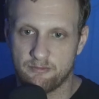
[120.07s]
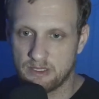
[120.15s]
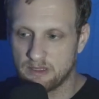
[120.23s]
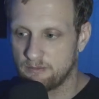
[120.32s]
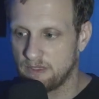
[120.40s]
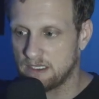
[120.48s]

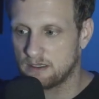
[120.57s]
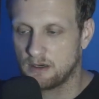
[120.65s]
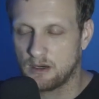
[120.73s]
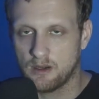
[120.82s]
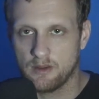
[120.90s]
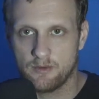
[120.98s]
millimeter
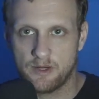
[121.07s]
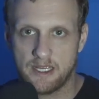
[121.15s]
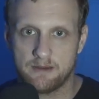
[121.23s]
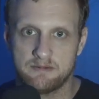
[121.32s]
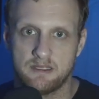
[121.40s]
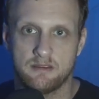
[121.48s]
all the way
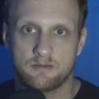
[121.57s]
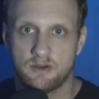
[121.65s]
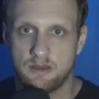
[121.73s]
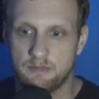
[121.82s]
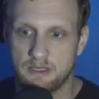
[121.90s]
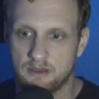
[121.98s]
up to
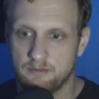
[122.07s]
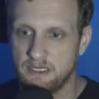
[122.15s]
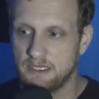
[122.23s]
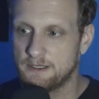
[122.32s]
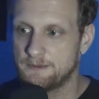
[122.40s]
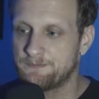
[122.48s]
3
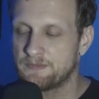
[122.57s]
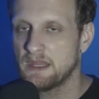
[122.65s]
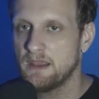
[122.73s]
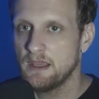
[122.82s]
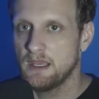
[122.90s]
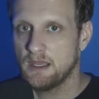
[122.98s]
millimeter.
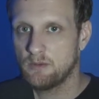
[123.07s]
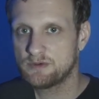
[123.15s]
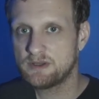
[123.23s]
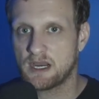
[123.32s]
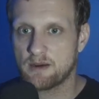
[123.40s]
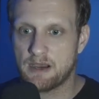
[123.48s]
And we'll
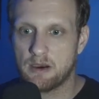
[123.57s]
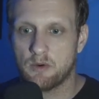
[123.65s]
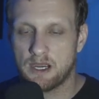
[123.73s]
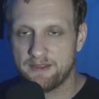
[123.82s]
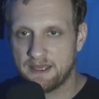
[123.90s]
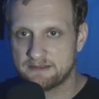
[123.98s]
talk about
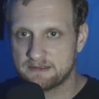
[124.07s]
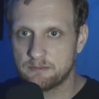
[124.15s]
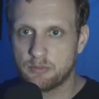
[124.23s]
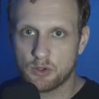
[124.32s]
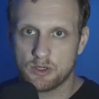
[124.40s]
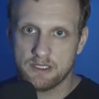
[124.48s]
why that's
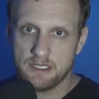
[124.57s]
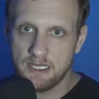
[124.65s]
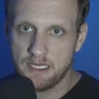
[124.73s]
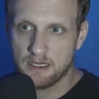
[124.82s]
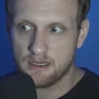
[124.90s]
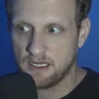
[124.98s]
important
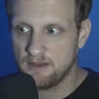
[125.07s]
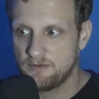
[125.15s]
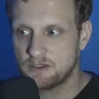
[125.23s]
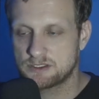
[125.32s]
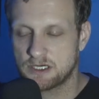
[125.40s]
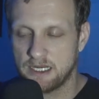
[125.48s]
here if
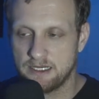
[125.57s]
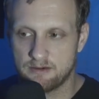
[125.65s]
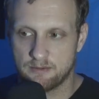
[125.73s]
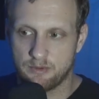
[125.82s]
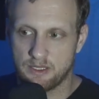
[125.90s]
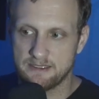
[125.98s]
you're trying to
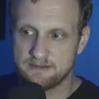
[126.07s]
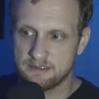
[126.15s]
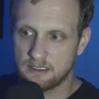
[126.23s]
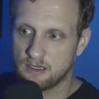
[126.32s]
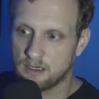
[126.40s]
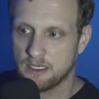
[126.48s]
replace
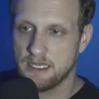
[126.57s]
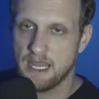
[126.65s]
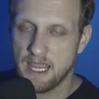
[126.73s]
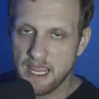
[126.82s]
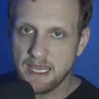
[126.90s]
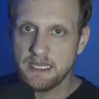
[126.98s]
it on
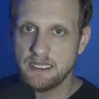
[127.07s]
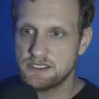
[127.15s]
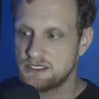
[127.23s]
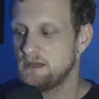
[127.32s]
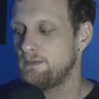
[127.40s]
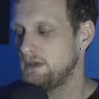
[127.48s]
any
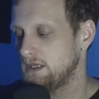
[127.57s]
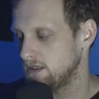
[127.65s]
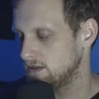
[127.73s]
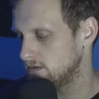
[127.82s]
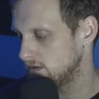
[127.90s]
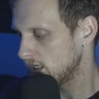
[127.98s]

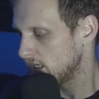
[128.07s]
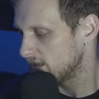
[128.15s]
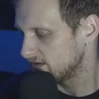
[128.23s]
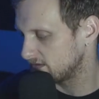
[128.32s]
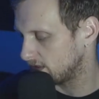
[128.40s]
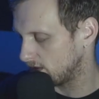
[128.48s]
GPU.
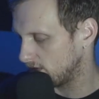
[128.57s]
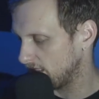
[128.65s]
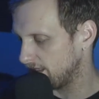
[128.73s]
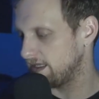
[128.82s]
So in